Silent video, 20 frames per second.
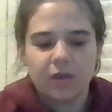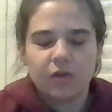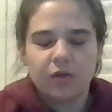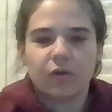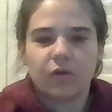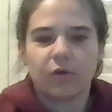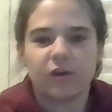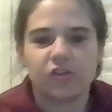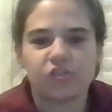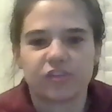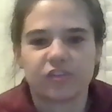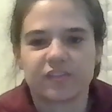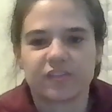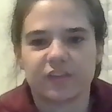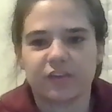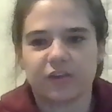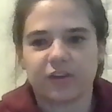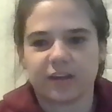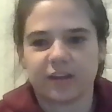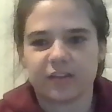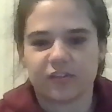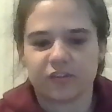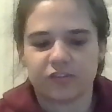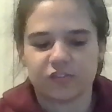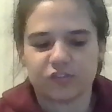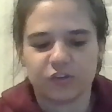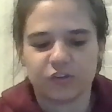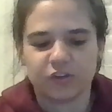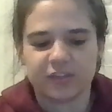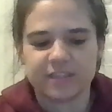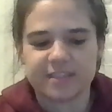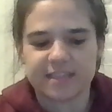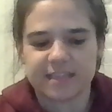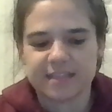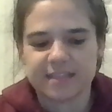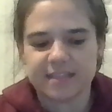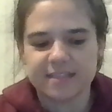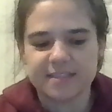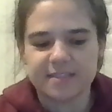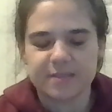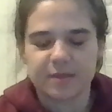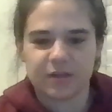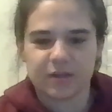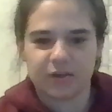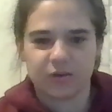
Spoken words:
Questions that you can ask your students at this